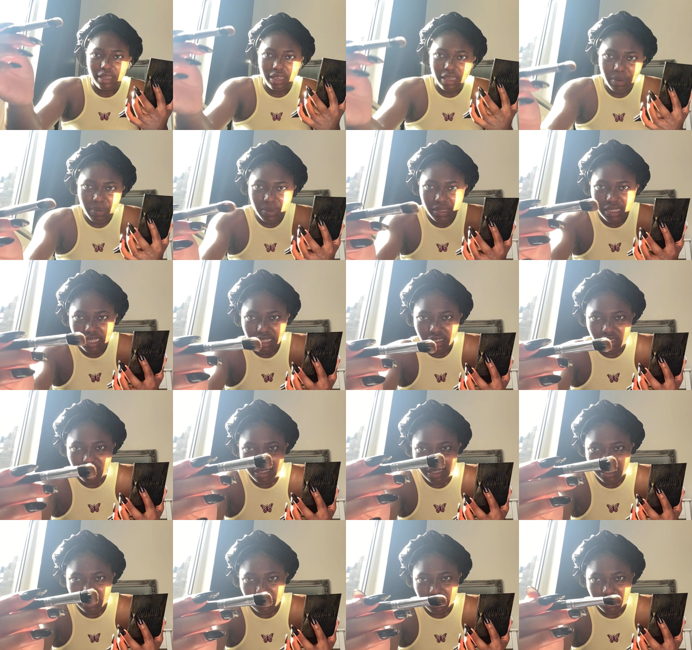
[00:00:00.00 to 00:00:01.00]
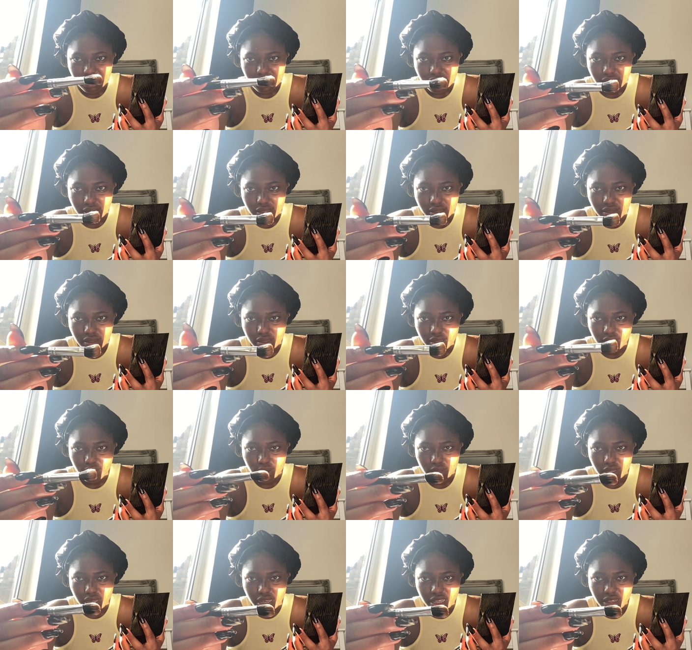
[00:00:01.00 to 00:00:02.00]
get one that looks like this. So
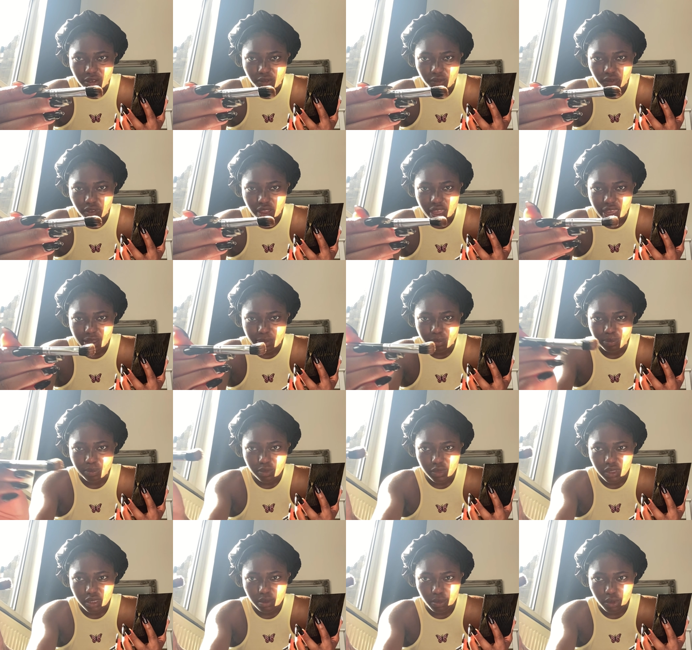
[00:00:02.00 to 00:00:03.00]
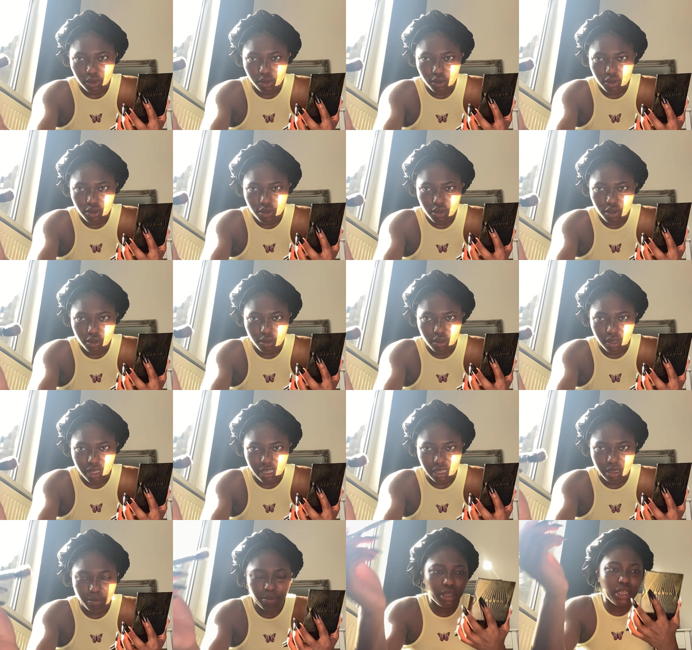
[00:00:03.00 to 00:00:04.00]
it's kind of flat, but also
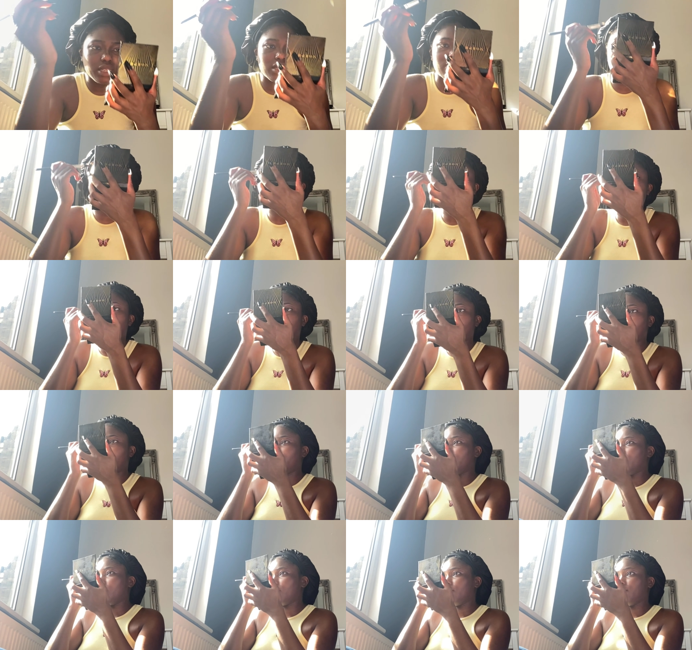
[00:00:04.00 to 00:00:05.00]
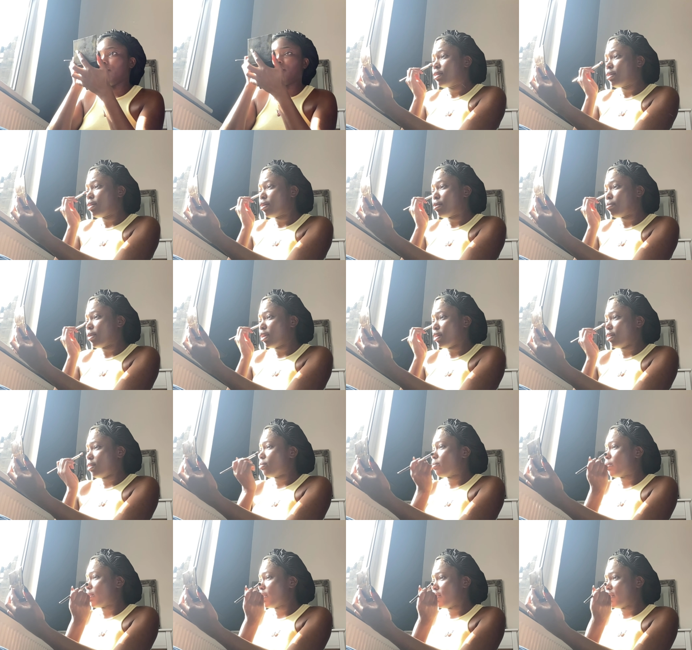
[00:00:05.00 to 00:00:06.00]
like it blends out pretty good. I'm not gonna
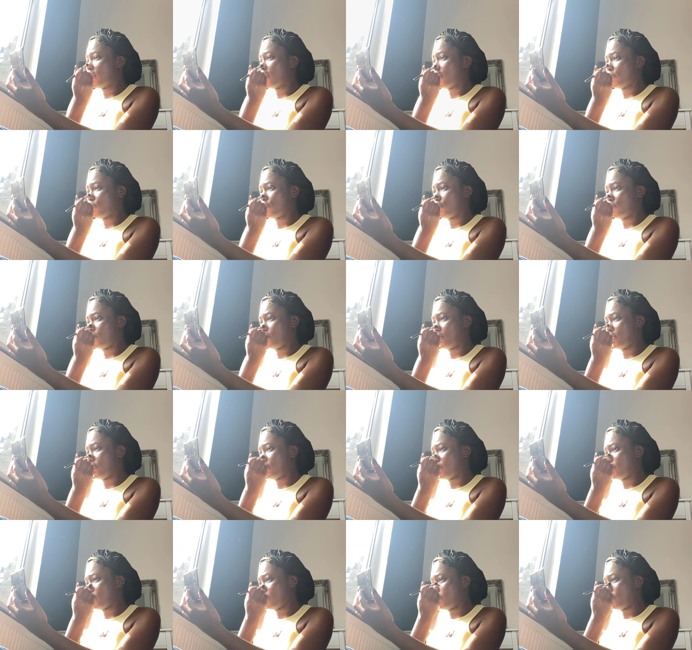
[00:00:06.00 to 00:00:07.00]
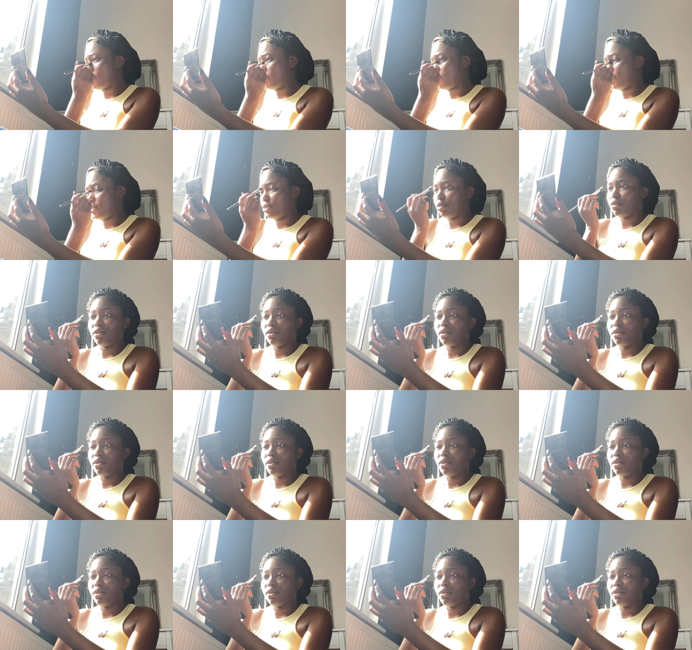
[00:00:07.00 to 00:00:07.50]
blend it out too much because I'm gonna put